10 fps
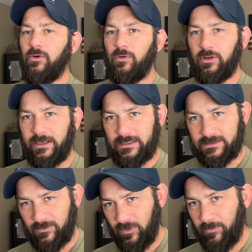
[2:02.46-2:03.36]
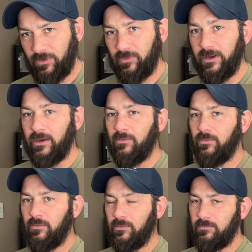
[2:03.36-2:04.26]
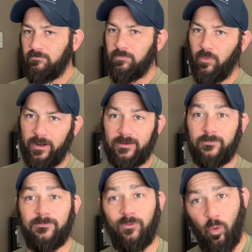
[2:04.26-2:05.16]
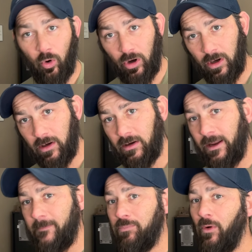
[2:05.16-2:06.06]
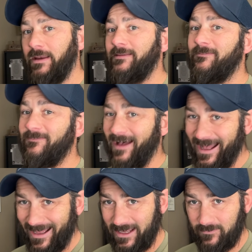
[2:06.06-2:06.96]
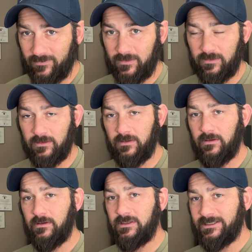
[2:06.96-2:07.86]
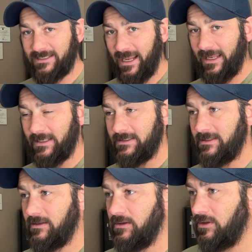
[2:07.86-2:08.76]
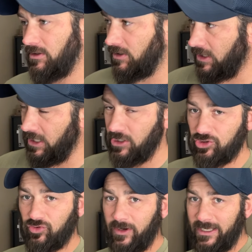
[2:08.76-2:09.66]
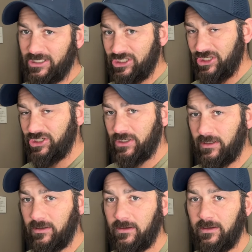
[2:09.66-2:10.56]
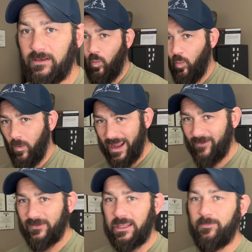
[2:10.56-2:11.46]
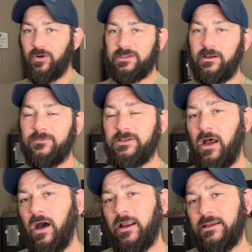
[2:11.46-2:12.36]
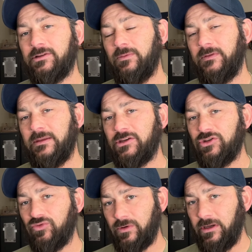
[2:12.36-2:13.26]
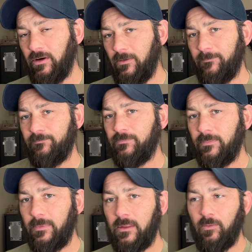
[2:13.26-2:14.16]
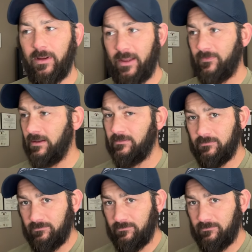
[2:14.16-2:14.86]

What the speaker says: we're looking at somewhere between 0.4 and 0.5 seconds in a transition. We have to keep ourselves honest with this drill. We have to